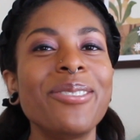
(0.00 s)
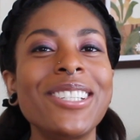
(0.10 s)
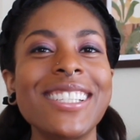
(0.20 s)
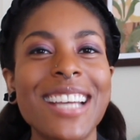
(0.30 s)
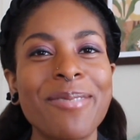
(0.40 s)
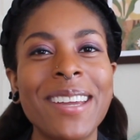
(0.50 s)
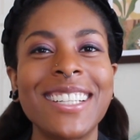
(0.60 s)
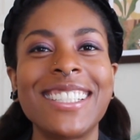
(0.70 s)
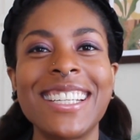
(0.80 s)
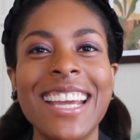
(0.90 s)
Hey witches, I'm
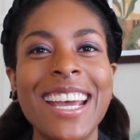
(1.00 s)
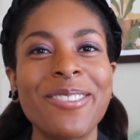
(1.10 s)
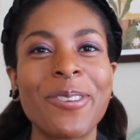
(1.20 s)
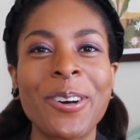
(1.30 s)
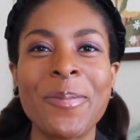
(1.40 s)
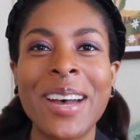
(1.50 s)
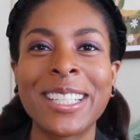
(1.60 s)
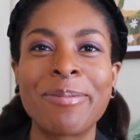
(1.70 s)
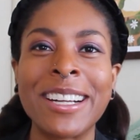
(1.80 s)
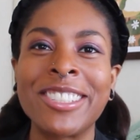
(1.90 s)
Eadig and welcome
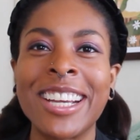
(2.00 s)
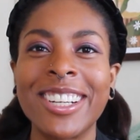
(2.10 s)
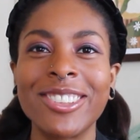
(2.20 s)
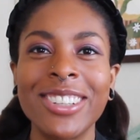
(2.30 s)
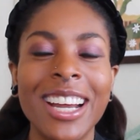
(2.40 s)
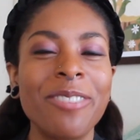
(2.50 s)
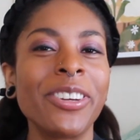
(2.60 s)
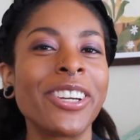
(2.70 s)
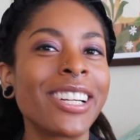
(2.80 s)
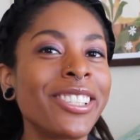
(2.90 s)
back to my channel. I
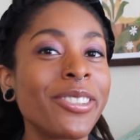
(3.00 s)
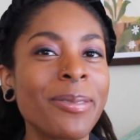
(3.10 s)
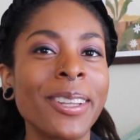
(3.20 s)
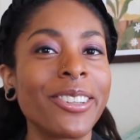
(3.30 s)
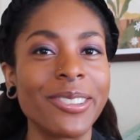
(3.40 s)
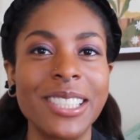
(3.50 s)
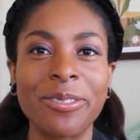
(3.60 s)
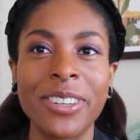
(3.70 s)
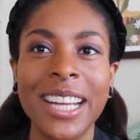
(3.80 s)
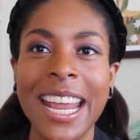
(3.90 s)
figured I'd do something a little
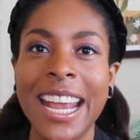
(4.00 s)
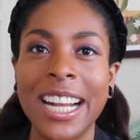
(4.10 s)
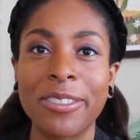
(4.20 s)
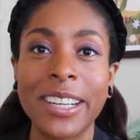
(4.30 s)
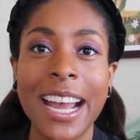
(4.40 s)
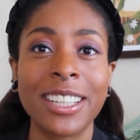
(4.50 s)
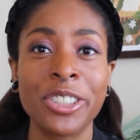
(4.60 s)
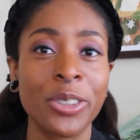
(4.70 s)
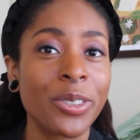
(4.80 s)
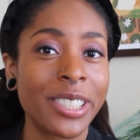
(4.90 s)
different and
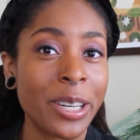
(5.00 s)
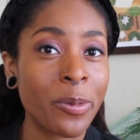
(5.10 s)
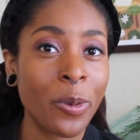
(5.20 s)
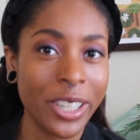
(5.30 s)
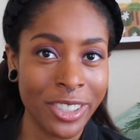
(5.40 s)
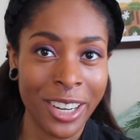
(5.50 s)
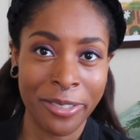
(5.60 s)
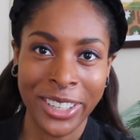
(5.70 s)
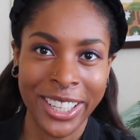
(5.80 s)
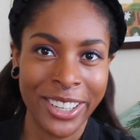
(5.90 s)
react to some
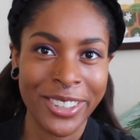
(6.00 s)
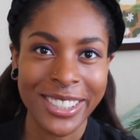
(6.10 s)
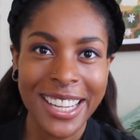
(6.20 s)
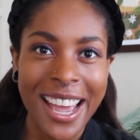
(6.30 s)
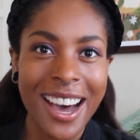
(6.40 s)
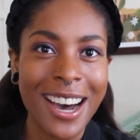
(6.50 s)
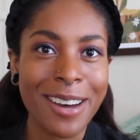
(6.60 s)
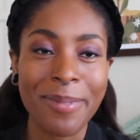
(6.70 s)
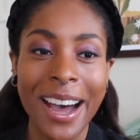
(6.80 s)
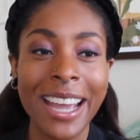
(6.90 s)
Witchtok videos.
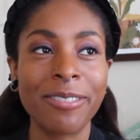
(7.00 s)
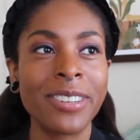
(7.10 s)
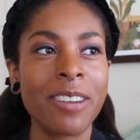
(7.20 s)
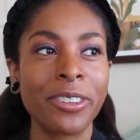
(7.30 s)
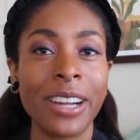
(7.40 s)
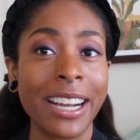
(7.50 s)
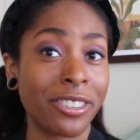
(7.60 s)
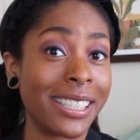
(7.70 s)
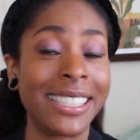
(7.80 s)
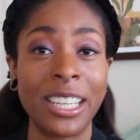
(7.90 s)
I've never
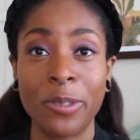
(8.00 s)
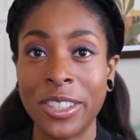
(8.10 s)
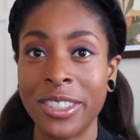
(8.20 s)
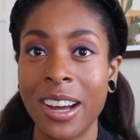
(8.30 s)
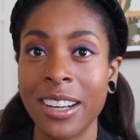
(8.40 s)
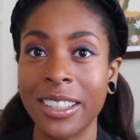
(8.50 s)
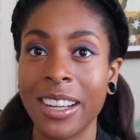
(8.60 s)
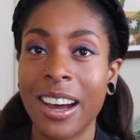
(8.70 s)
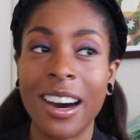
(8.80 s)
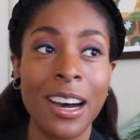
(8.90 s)
actually seen Witchtok.
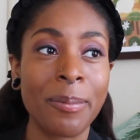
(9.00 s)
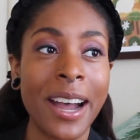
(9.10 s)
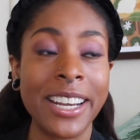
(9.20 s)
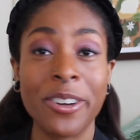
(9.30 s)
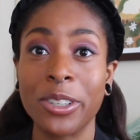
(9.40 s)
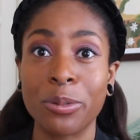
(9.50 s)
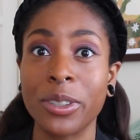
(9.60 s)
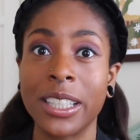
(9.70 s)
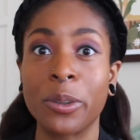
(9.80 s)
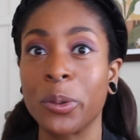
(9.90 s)
I know it's
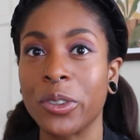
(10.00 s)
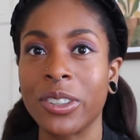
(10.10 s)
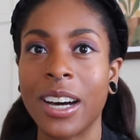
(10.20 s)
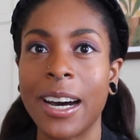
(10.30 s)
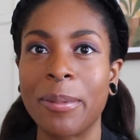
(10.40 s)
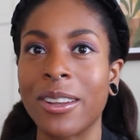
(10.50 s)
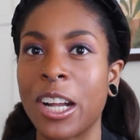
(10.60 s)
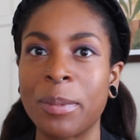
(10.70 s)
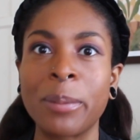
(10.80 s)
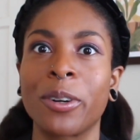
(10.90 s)
really cool. A
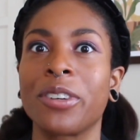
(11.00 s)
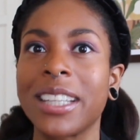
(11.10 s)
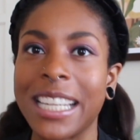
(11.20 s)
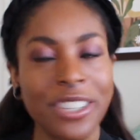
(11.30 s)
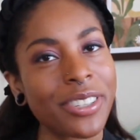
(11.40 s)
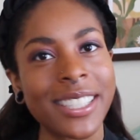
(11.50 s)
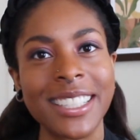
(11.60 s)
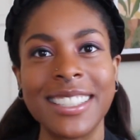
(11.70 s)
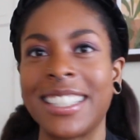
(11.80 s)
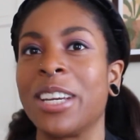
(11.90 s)
lot of people are really
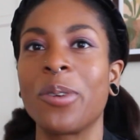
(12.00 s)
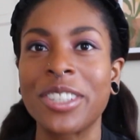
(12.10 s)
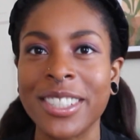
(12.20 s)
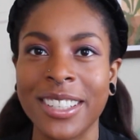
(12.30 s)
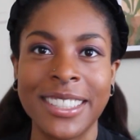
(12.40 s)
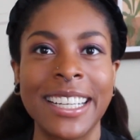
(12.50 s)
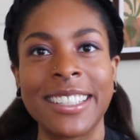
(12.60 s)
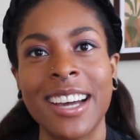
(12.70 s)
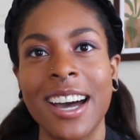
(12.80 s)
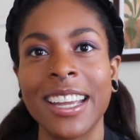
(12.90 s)
interested in seeing witches on
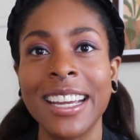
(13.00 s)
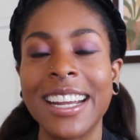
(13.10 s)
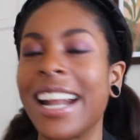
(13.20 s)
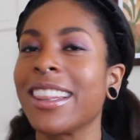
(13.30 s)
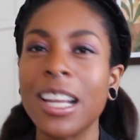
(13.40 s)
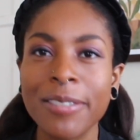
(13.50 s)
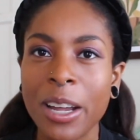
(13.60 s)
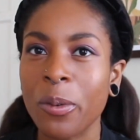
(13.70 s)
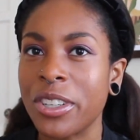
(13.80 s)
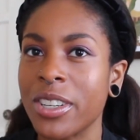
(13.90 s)
TikTok. And I love
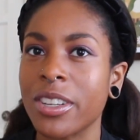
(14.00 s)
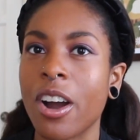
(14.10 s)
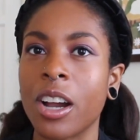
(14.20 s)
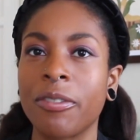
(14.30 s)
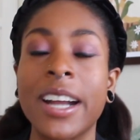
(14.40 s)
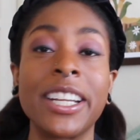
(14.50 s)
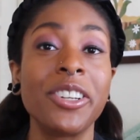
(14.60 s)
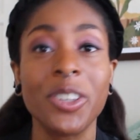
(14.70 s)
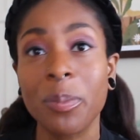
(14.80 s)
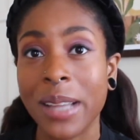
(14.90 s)
that witches are
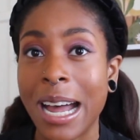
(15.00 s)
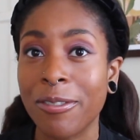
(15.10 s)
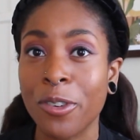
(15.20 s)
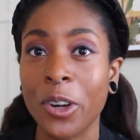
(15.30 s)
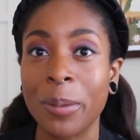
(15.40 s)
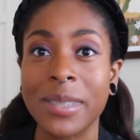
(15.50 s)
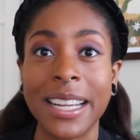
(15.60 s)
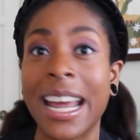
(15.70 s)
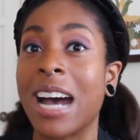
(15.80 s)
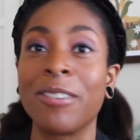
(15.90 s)
finding new platforms
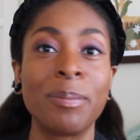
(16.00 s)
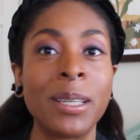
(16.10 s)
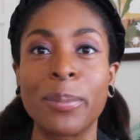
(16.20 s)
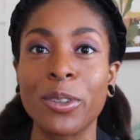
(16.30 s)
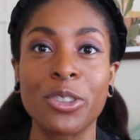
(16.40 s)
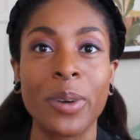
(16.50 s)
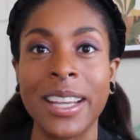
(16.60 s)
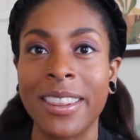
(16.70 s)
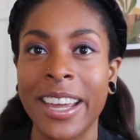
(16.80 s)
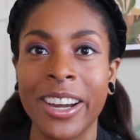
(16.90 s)
and having people
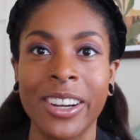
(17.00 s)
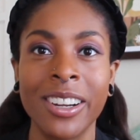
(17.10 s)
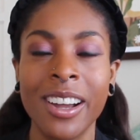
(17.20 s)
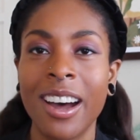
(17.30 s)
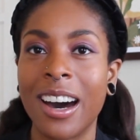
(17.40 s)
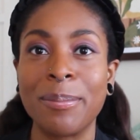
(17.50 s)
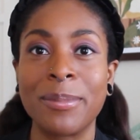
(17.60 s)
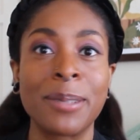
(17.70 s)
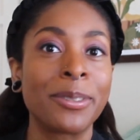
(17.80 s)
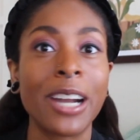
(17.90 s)
join their
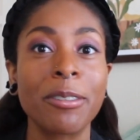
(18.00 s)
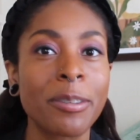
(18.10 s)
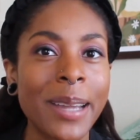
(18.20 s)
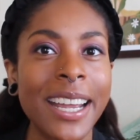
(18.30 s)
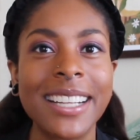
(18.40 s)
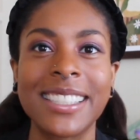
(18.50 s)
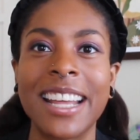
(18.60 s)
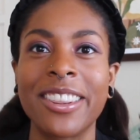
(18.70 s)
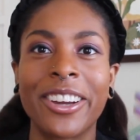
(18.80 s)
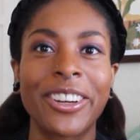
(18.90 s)
subscriber base
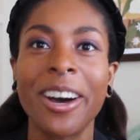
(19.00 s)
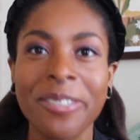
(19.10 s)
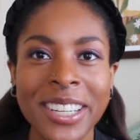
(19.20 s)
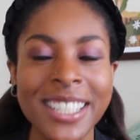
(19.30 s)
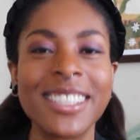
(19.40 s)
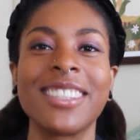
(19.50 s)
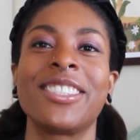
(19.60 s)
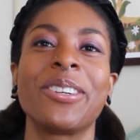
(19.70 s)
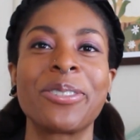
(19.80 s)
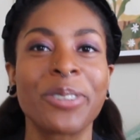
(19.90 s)
and their covens,
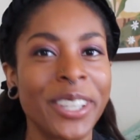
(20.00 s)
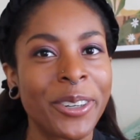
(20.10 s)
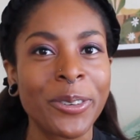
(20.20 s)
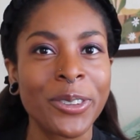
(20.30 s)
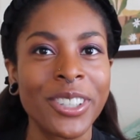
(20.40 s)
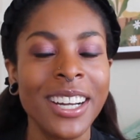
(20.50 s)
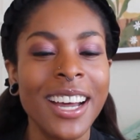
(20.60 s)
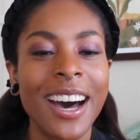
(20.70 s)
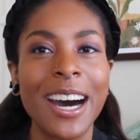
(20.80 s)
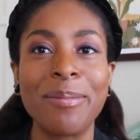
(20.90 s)
so it's really cool.
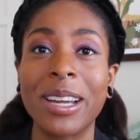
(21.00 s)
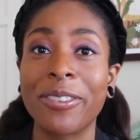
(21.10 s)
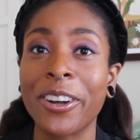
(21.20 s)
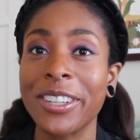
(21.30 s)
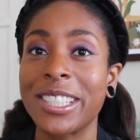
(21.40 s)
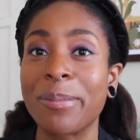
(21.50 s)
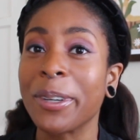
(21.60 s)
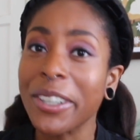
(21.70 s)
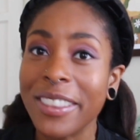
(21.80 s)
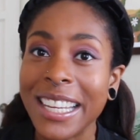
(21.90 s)
I've heard
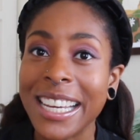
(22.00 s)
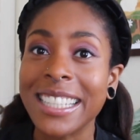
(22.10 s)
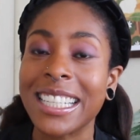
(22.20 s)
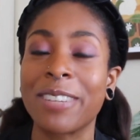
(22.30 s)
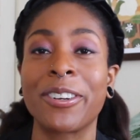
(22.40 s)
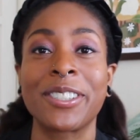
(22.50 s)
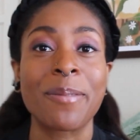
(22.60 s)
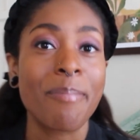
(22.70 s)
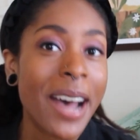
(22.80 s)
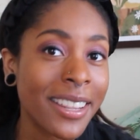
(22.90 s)
some good things and I've heard
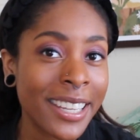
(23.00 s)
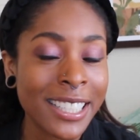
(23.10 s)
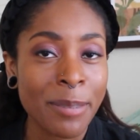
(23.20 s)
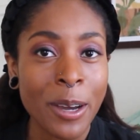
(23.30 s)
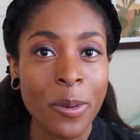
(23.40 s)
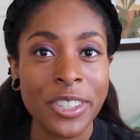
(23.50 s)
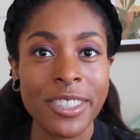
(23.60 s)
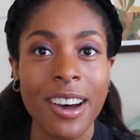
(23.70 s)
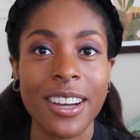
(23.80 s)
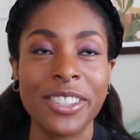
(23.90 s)
some bad things about
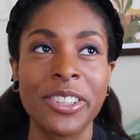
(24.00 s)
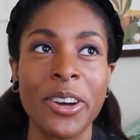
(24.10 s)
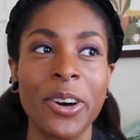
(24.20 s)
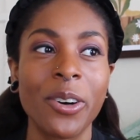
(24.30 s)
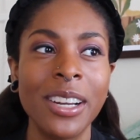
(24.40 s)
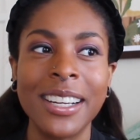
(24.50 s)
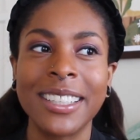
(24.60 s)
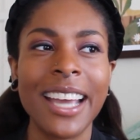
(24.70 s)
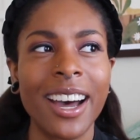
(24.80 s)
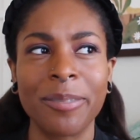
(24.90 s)
Witchtok, so
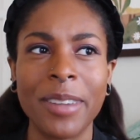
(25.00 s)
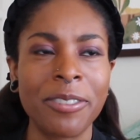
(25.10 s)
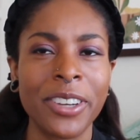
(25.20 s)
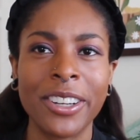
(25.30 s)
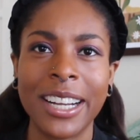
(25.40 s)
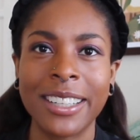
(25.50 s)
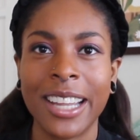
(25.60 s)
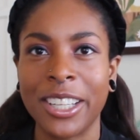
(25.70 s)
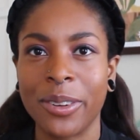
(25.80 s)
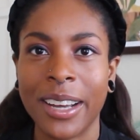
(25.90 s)
yeah, I figured I'd
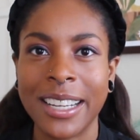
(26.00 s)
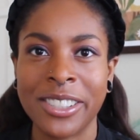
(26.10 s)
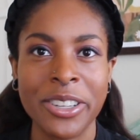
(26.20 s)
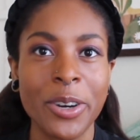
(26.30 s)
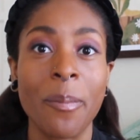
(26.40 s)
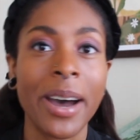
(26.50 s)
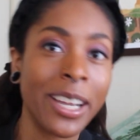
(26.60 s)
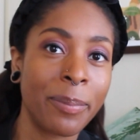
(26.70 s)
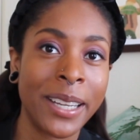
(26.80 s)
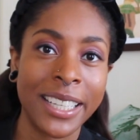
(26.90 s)
let you guys know
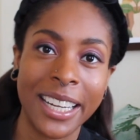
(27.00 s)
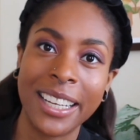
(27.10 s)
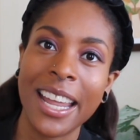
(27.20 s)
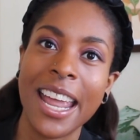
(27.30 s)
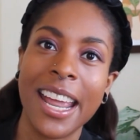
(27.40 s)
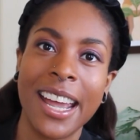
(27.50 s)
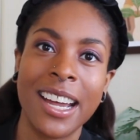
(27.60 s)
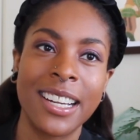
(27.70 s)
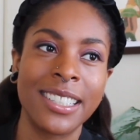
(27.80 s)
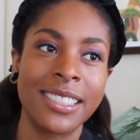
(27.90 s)
my opinion
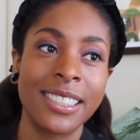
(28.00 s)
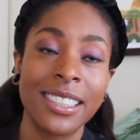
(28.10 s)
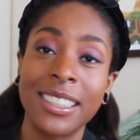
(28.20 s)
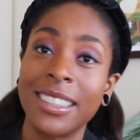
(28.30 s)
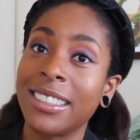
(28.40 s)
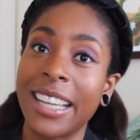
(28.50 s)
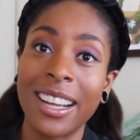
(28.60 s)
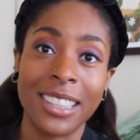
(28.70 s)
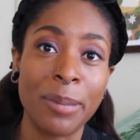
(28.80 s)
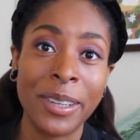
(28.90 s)
and
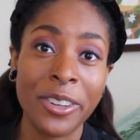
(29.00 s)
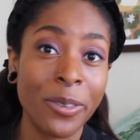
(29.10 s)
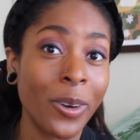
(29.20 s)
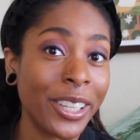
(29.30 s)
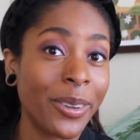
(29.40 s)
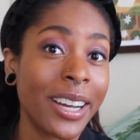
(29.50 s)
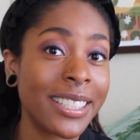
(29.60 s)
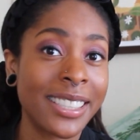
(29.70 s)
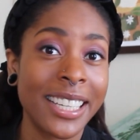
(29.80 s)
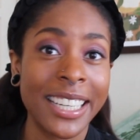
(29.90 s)
yeah, let me know what you
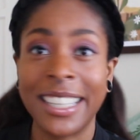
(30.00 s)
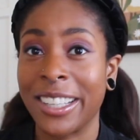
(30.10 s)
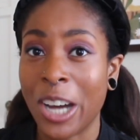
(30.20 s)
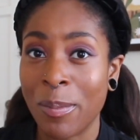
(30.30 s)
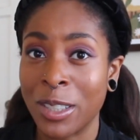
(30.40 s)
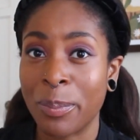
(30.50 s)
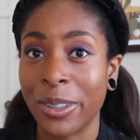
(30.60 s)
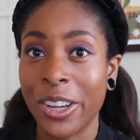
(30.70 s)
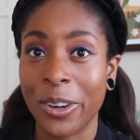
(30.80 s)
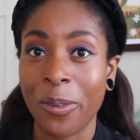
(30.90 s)
guys think in the comments
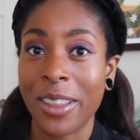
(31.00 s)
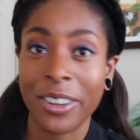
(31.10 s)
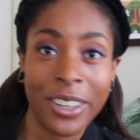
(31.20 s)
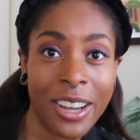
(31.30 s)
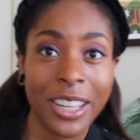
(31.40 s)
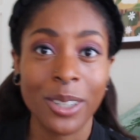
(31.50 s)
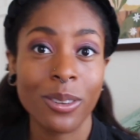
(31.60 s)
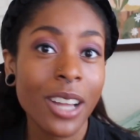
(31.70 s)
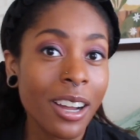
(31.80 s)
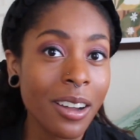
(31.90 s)
below, whether or not you
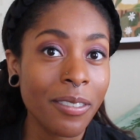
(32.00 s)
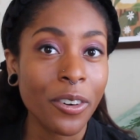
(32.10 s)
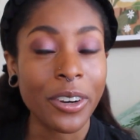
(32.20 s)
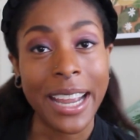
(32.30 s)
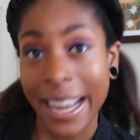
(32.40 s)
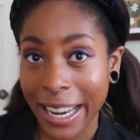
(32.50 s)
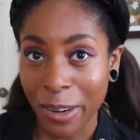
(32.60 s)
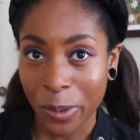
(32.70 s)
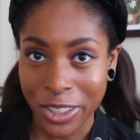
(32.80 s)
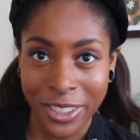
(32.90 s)
love or
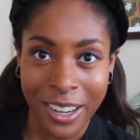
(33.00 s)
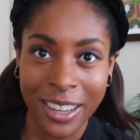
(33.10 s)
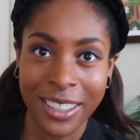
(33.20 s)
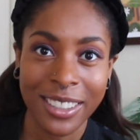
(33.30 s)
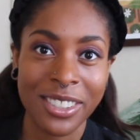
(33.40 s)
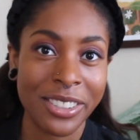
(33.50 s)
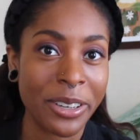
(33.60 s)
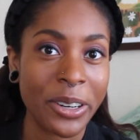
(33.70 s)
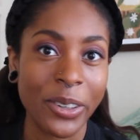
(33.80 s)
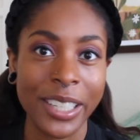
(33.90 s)
hate Witchtok.
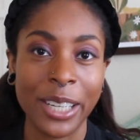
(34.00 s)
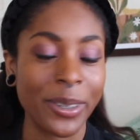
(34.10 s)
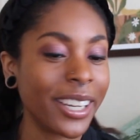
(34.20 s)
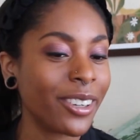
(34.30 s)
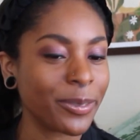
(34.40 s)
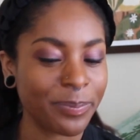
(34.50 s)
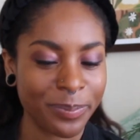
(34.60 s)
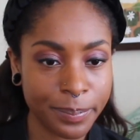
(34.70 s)
So here we go.